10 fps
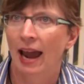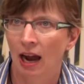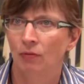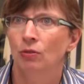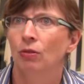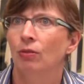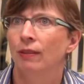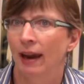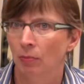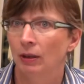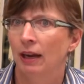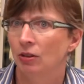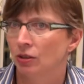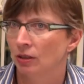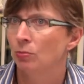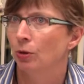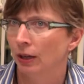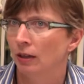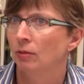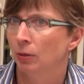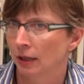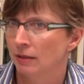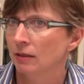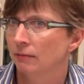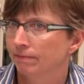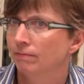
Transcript: after the application is put into place.